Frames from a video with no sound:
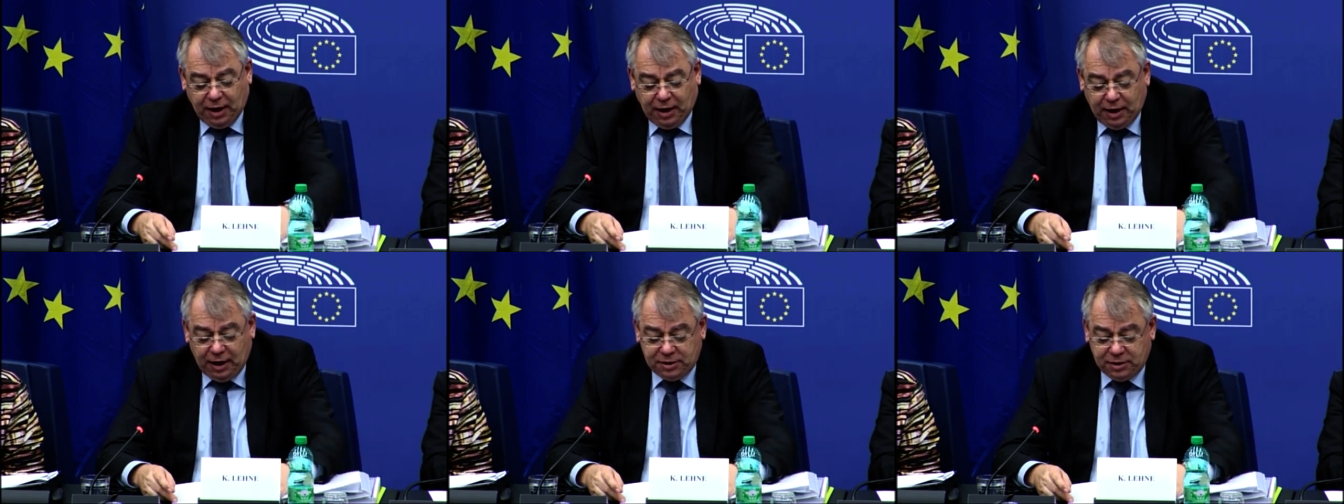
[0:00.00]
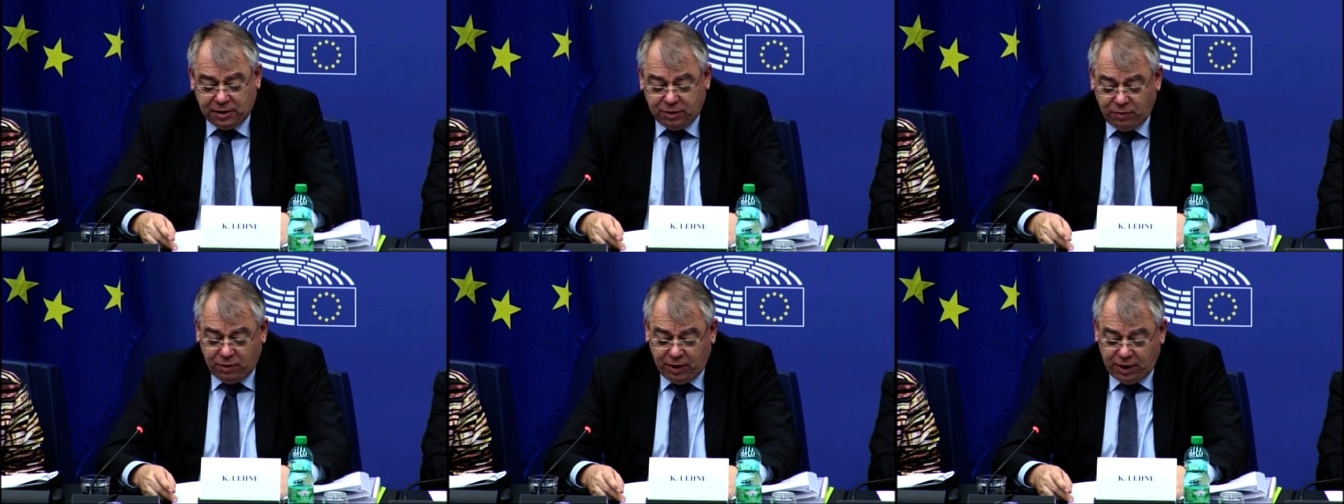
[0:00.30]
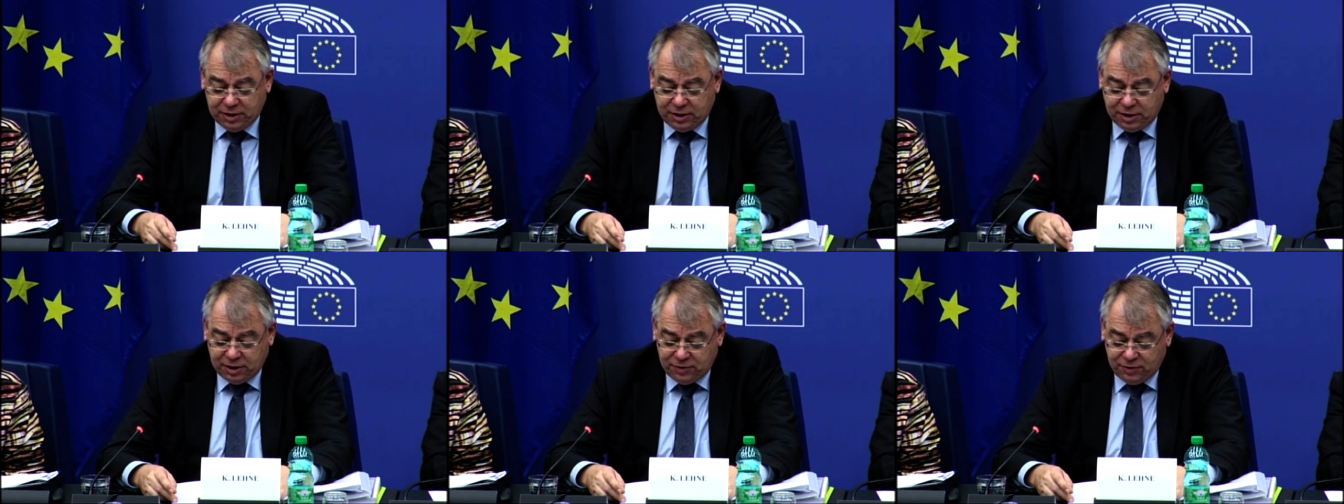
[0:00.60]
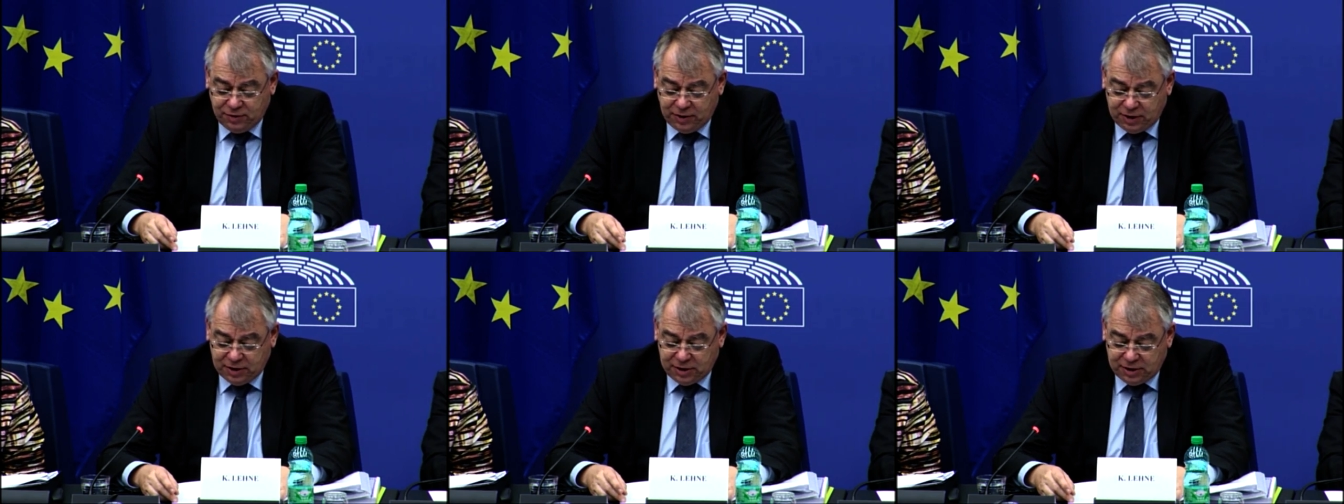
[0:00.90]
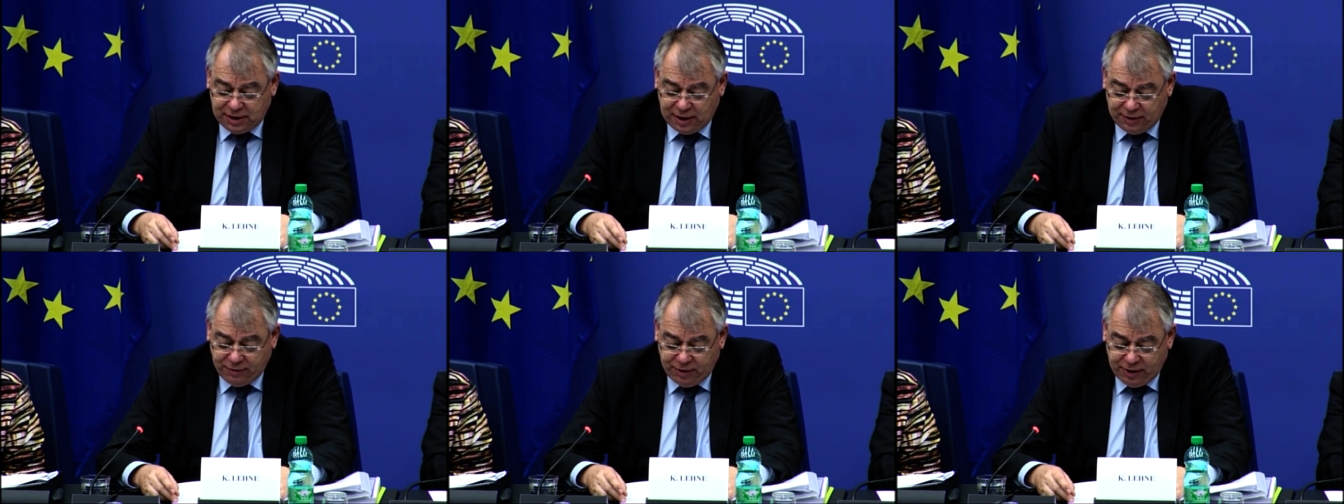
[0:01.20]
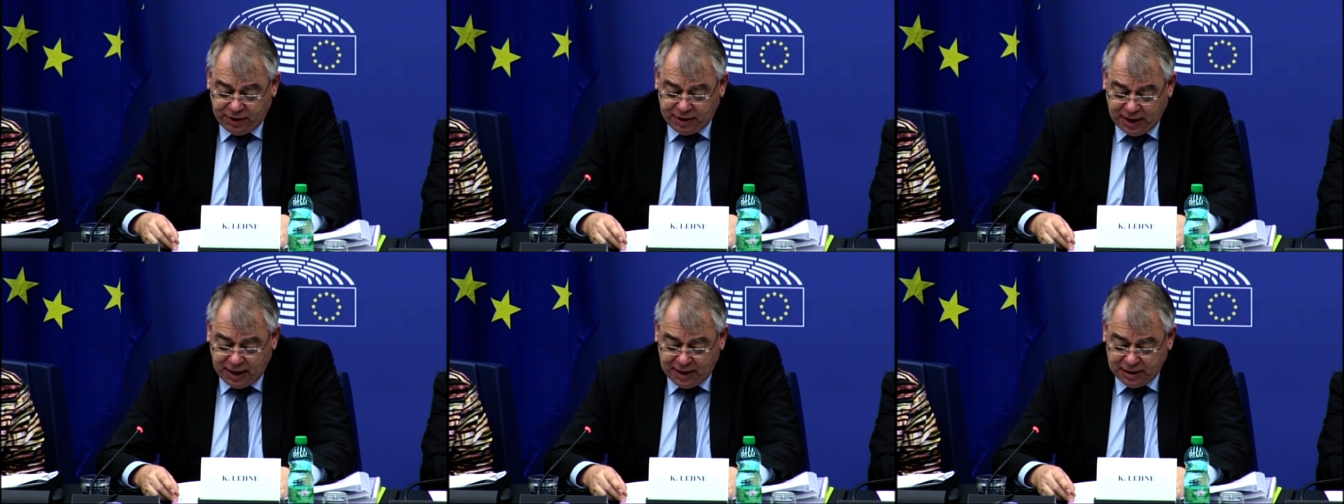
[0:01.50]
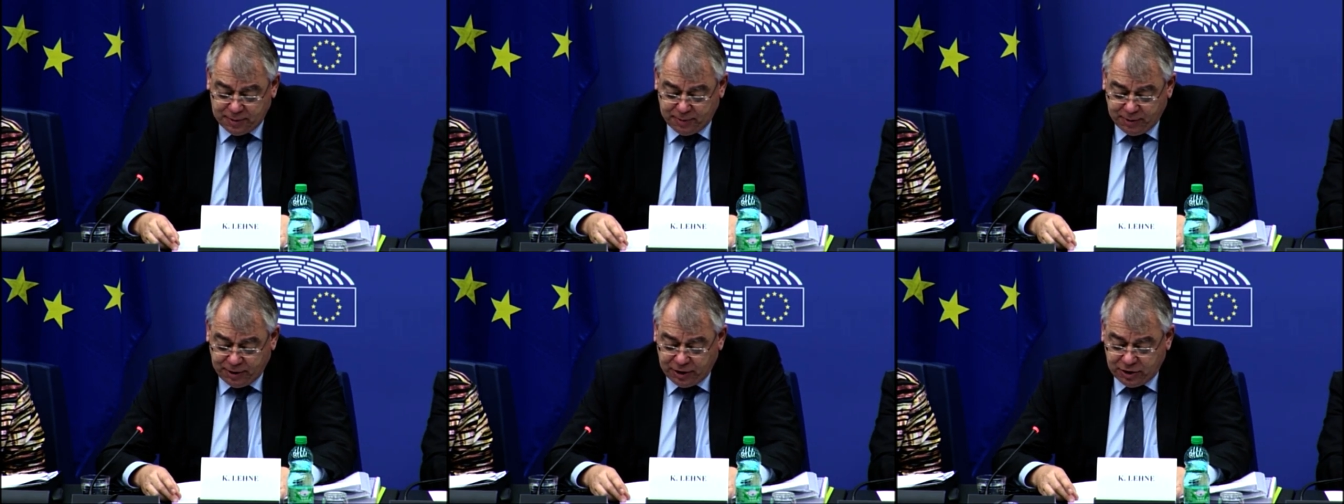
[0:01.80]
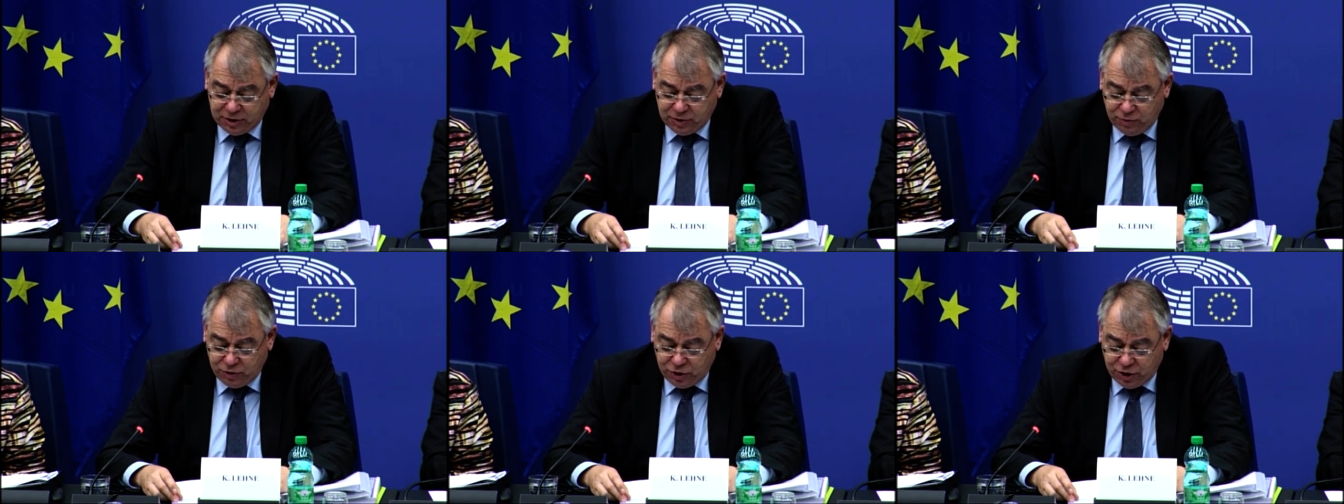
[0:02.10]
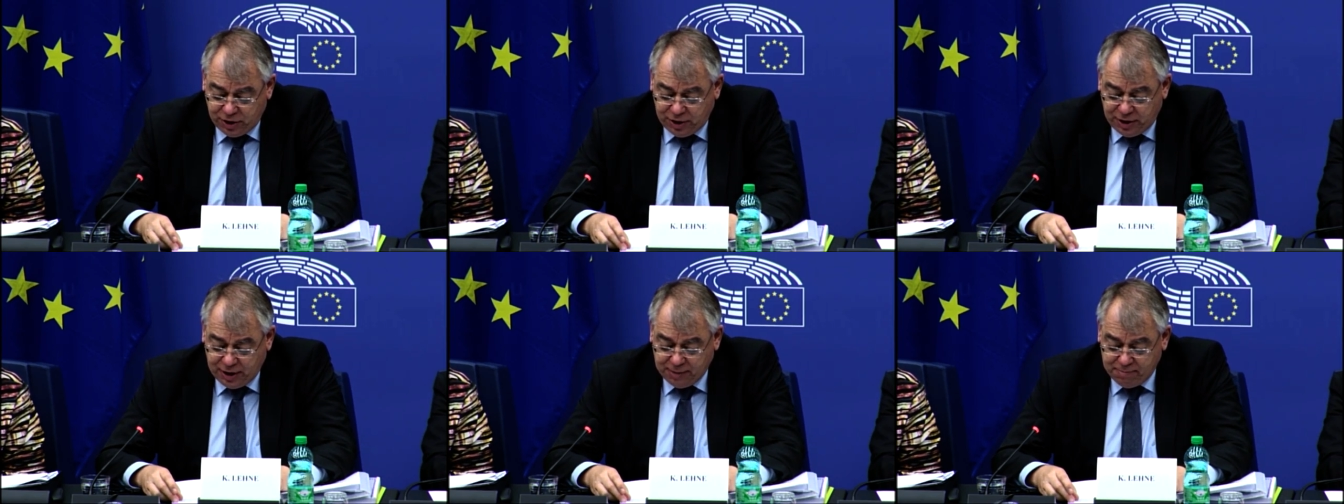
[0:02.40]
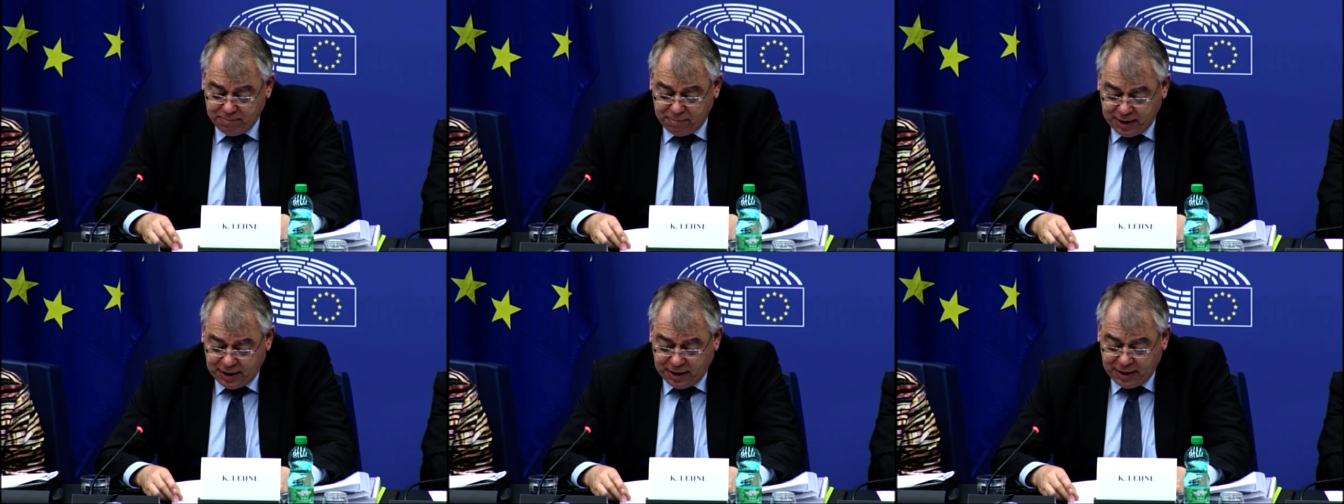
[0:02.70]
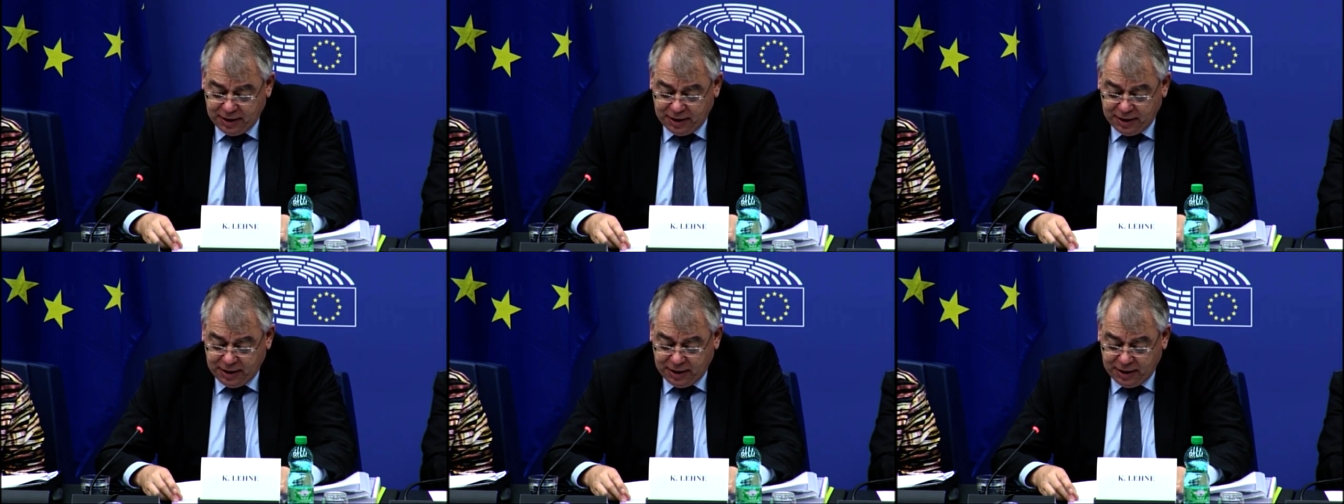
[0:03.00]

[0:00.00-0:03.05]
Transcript: of our annual report for twenty seventeen.